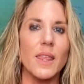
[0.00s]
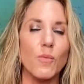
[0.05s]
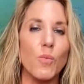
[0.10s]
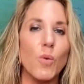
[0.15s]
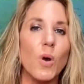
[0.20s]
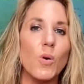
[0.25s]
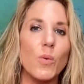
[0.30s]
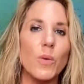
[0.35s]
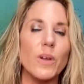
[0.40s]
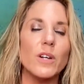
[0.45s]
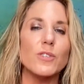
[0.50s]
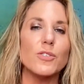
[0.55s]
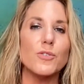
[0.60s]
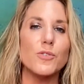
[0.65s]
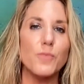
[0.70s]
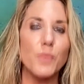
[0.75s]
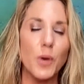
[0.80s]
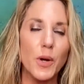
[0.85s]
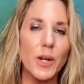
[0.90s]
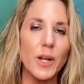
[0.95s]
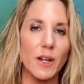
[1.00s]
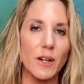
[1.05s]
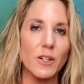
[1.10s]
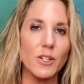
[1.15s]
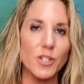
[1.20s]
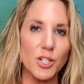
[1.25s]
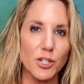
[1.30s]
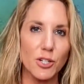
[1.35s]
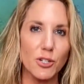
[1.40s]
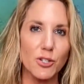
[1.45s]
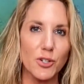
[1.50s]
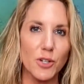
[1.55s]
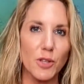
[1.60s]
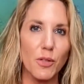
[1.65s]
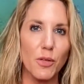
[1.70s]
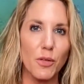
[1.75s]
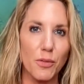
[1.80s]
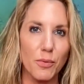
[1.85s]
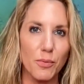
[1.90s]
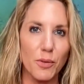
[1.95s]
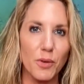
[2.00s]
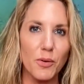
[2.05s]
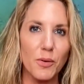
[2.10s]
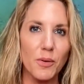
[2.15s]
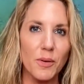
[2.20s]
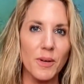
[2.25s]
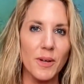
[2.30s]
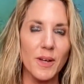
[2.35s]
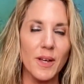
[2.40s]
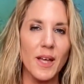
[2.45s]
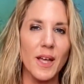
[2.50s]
what we are putting our children through